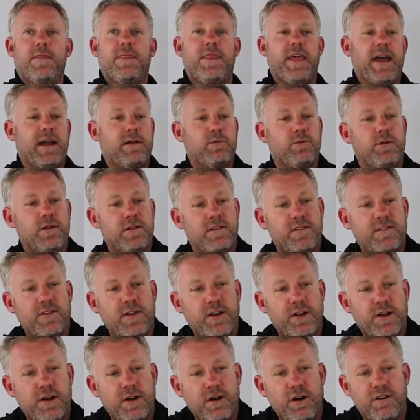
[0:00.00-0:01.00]
that will
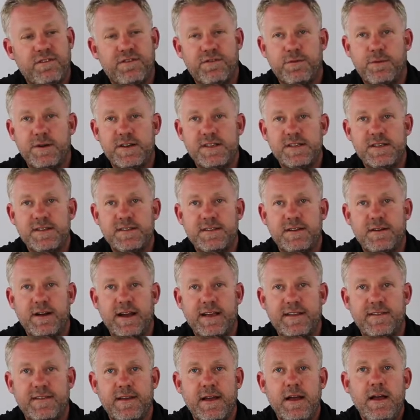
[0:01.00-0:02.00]
turn it off, which is
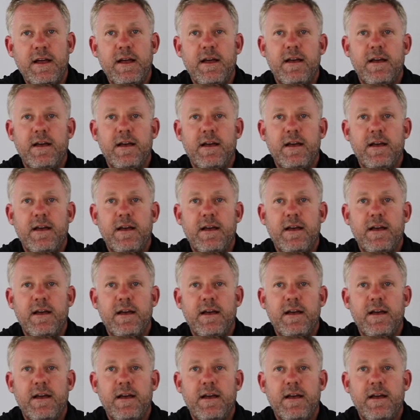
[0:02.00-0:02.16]
great.